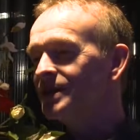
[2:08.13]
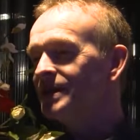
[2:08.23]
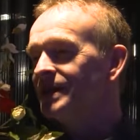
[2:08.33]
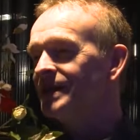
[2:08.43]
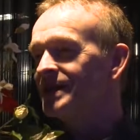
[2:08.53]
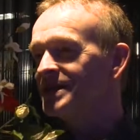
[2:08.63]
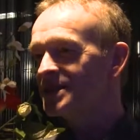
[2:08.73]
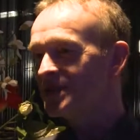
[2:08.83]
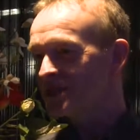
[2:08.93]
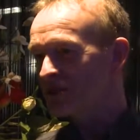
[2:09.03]
in
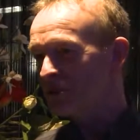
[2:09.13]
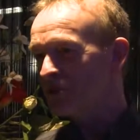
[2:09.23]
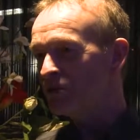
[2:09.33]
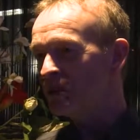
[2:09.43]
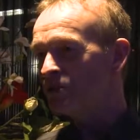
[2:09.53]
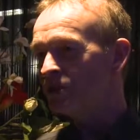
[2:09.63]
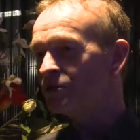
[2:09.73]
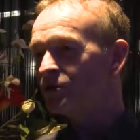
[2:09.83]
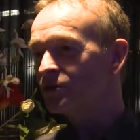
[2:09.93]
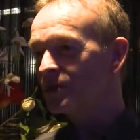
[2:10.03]
INSIST, we want
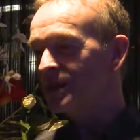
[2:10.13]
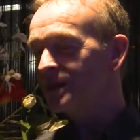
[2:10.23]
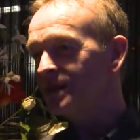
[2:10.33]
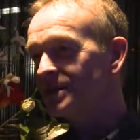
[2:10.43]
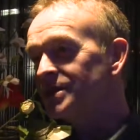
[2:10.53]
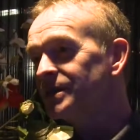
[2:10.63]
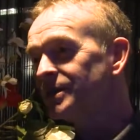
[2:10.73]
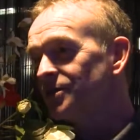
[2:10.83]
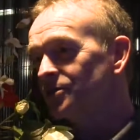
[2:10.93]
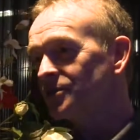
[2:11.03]
to create in
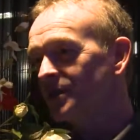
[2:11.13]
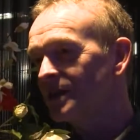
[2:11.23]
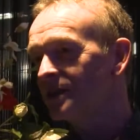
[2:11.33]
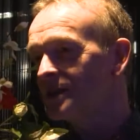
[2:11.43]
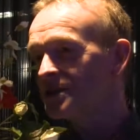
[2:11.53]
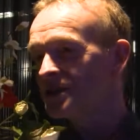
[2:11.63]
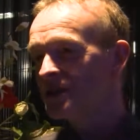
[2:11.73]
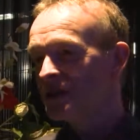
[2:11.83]
silico trials